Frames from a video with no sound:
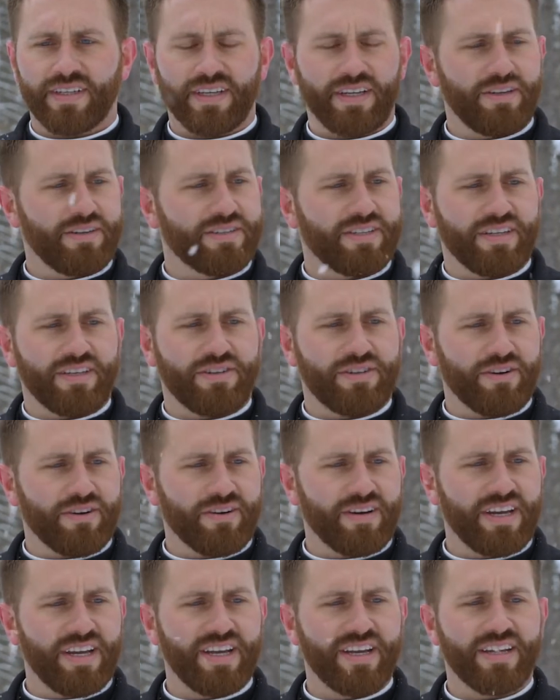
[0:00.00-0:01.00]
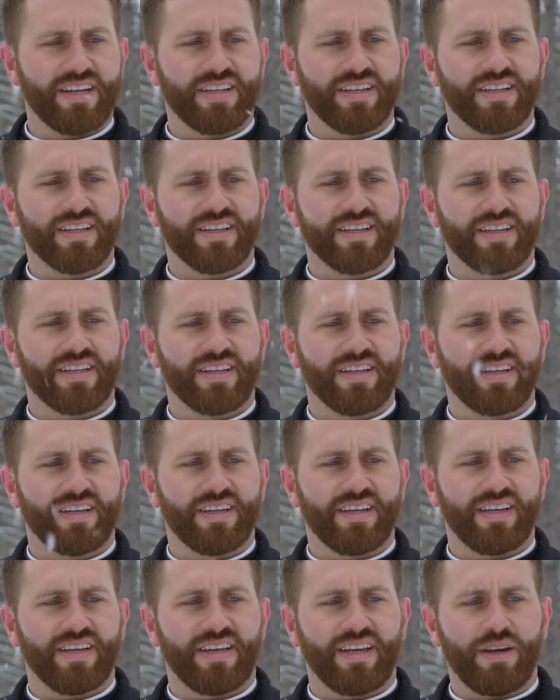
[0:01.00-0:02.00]
He's an attorney.
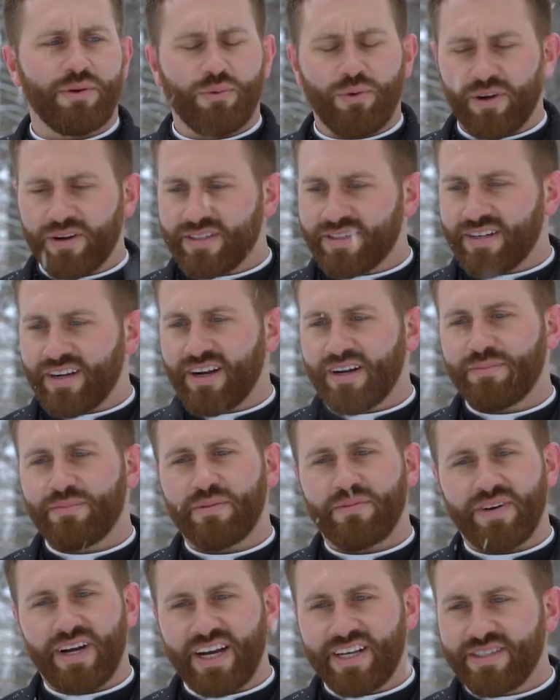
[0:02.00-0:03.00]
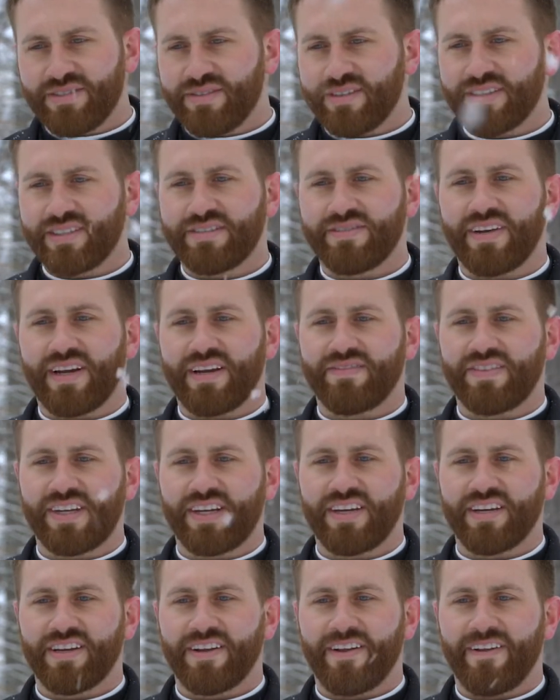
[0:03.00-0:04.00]
He works hard, provides for his
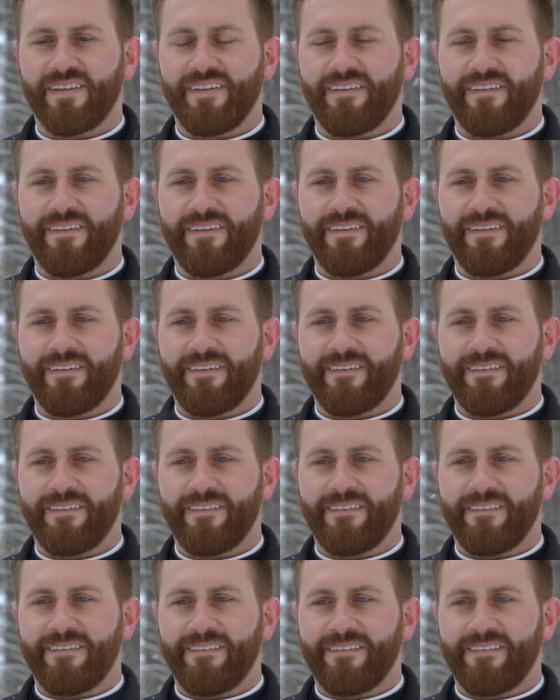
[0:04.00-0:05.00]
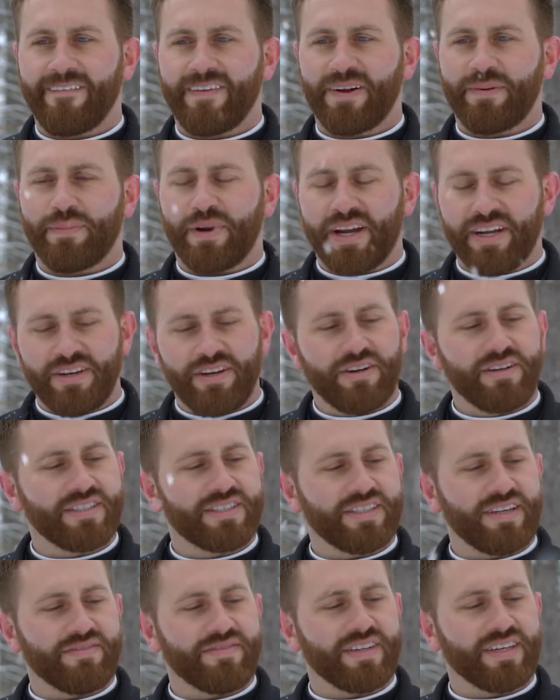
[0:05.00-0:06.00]
family. But I
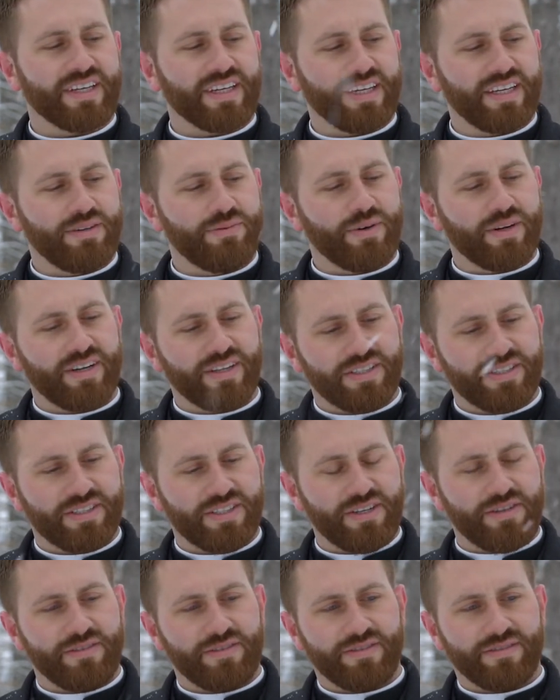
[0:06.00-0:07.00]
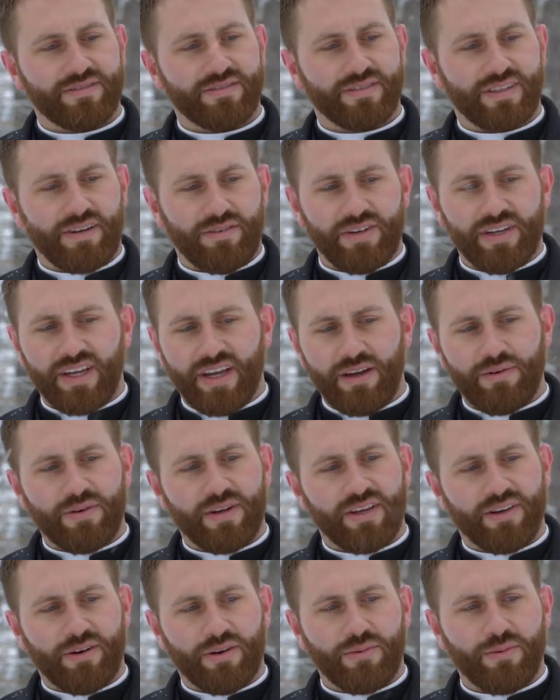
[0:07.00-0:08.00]
noticed something. He wears a suit every day when
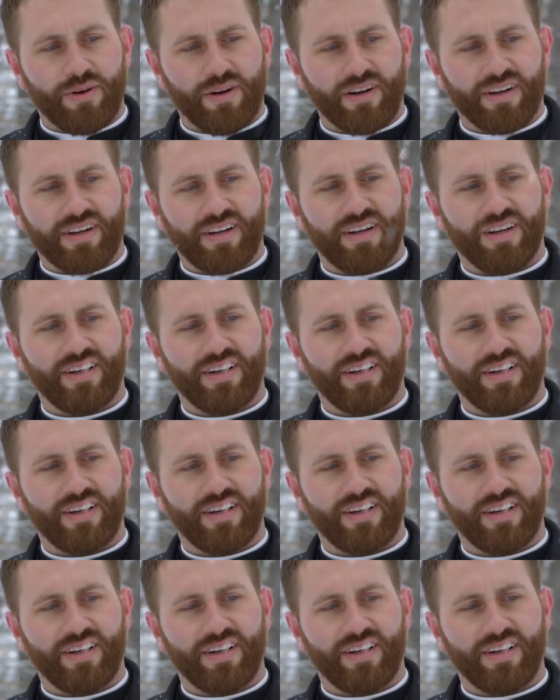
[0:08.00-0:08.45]
he go to work.